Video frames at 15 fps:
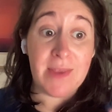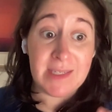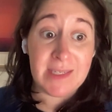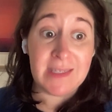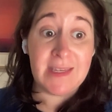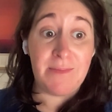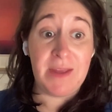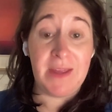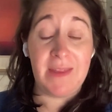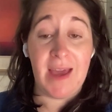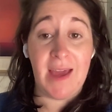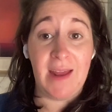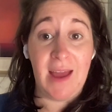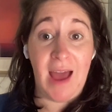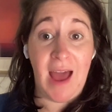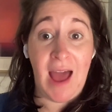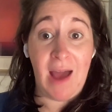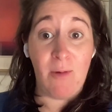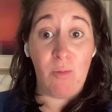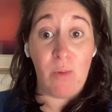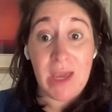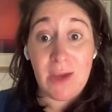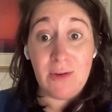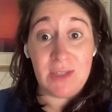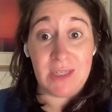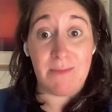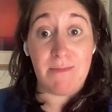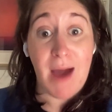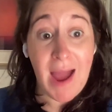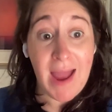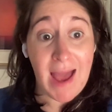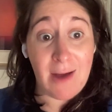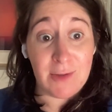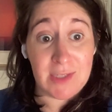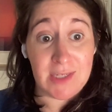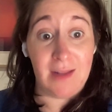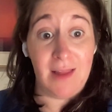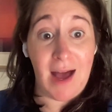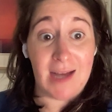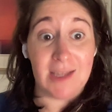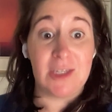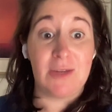This is something that we use in my house a lot.